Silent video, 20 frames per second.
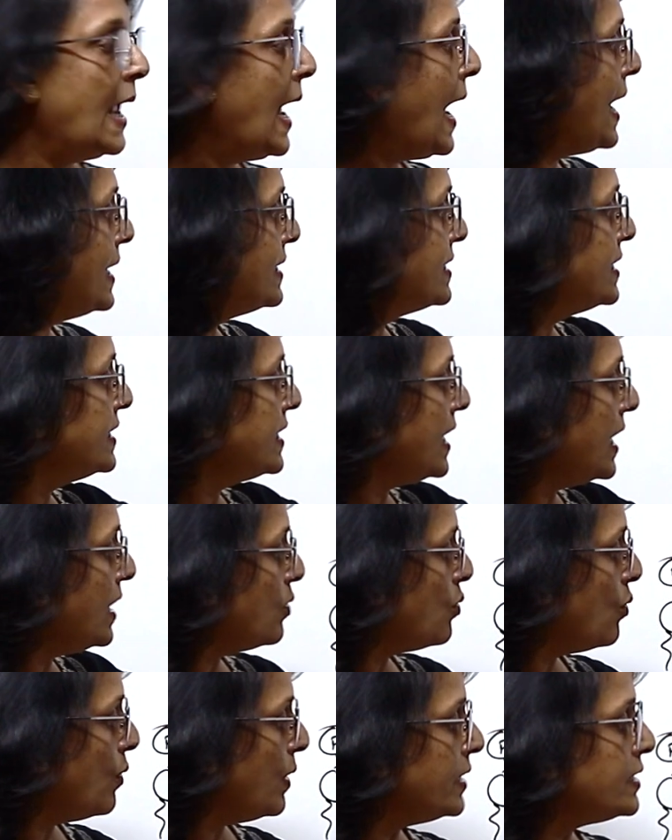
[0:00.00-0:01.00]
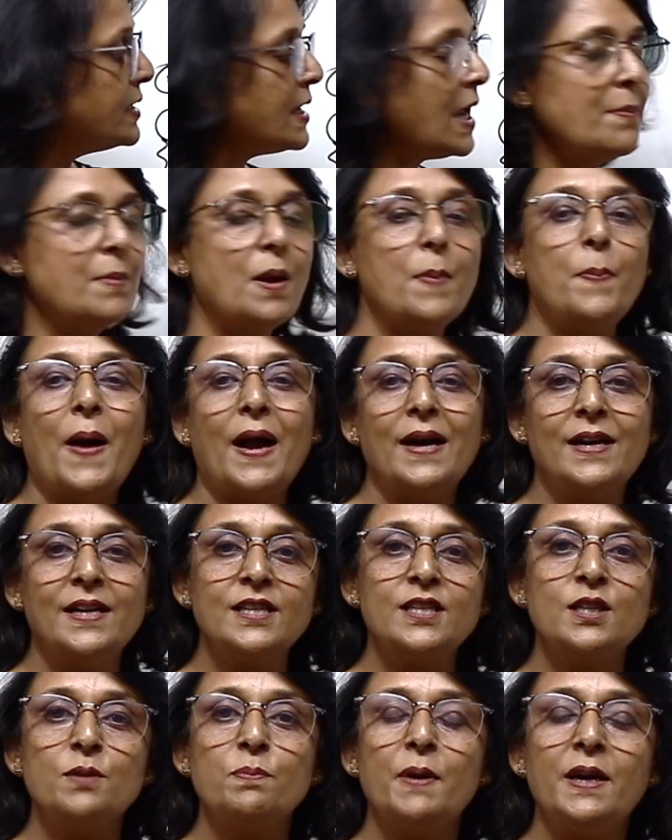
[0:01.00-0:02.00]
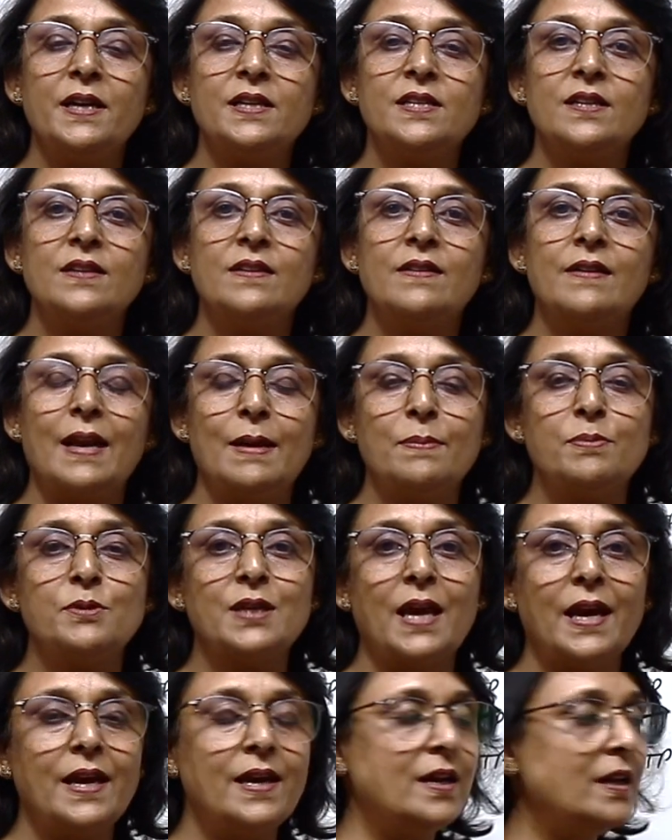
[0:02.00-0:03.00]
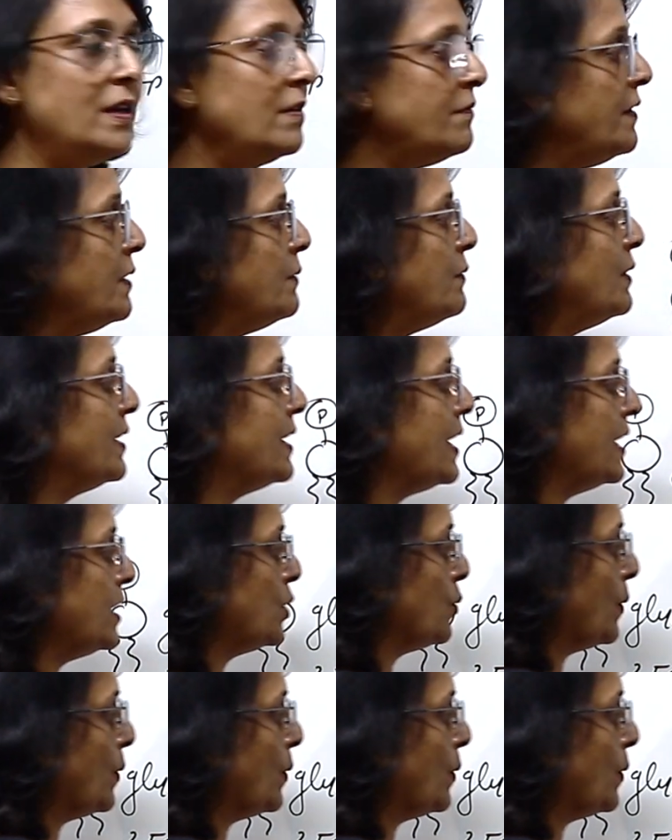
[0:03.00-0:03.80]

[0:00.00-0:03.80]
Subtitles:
Acetyl coenzyme participates in Krebs cycle, we will get